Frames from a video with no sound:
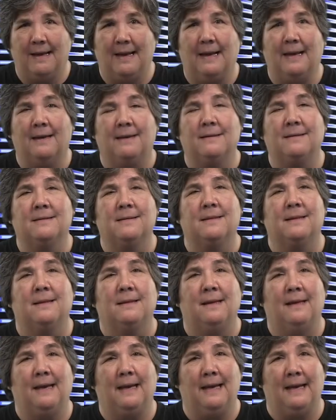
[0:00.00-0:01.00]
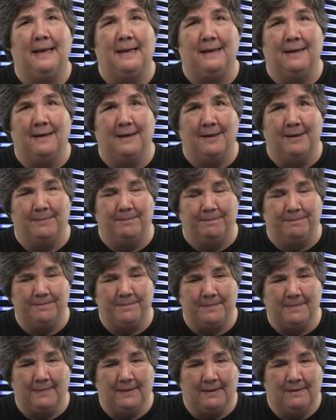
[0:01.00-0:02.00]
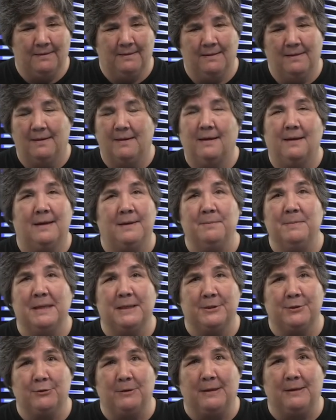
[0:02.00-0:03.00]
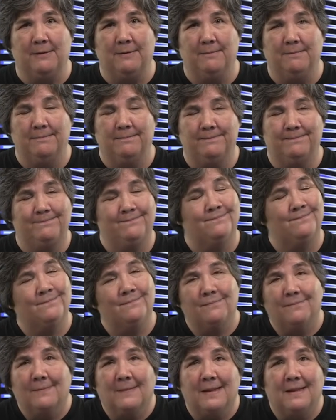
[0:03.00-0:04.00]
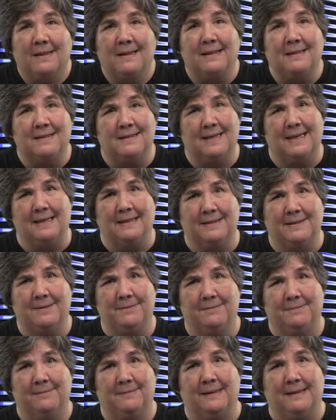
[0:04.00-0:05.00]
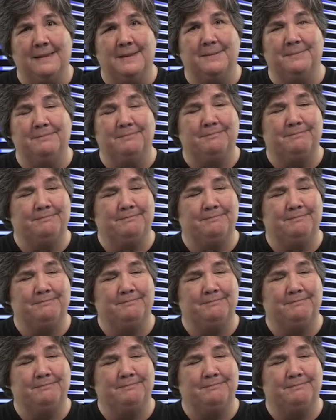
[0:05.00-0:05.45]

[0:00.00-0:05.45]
and a um, administrator? The intent, right?